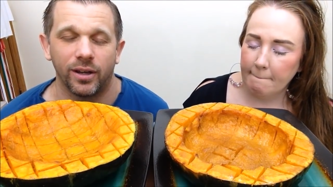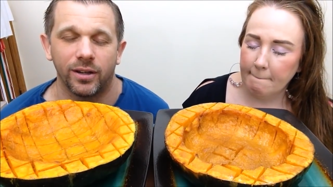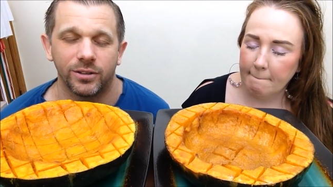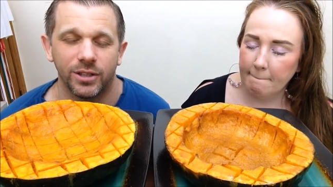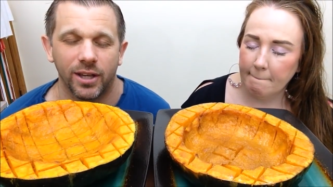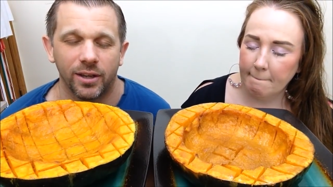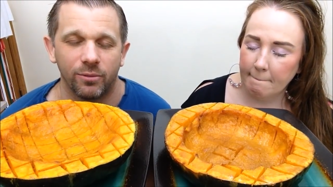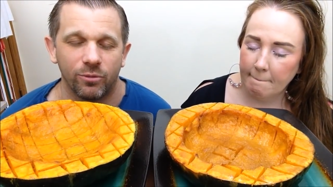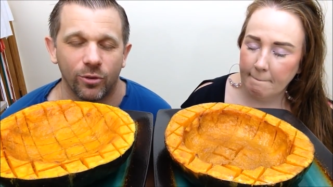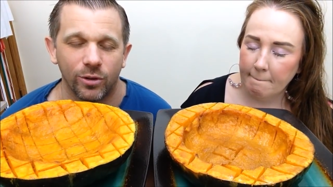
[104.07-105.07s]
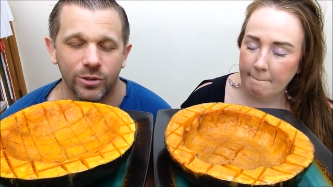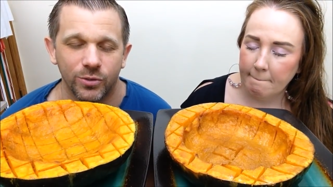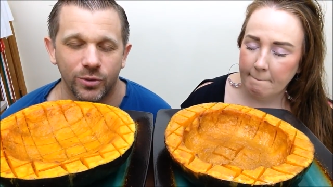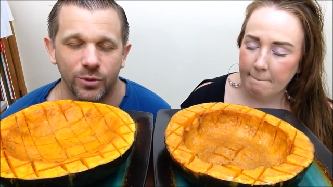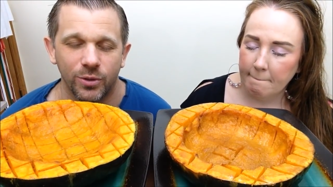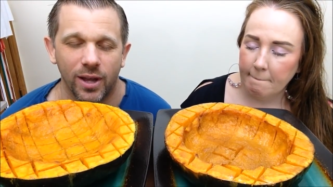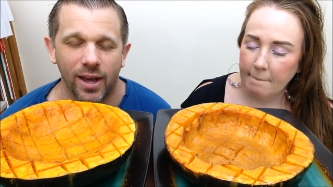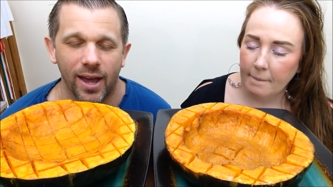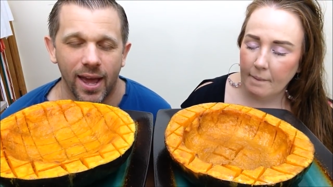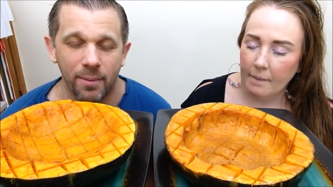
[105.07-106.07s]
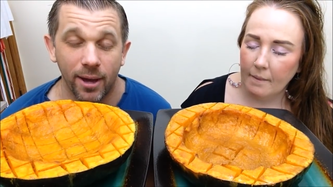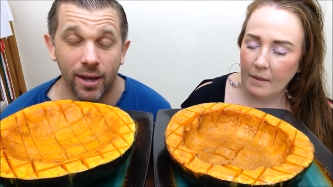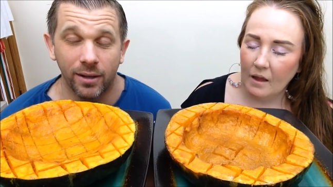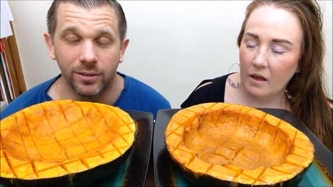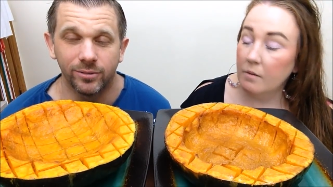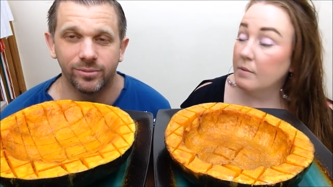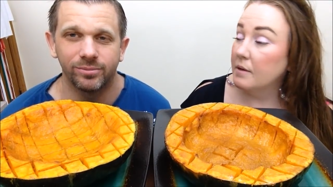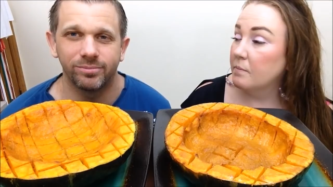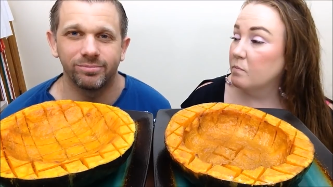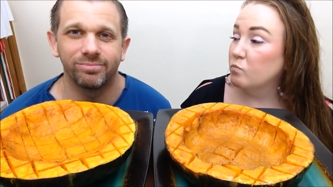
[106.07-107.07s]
Speaker 1: Let us thank Him for this food. Amen. Amen.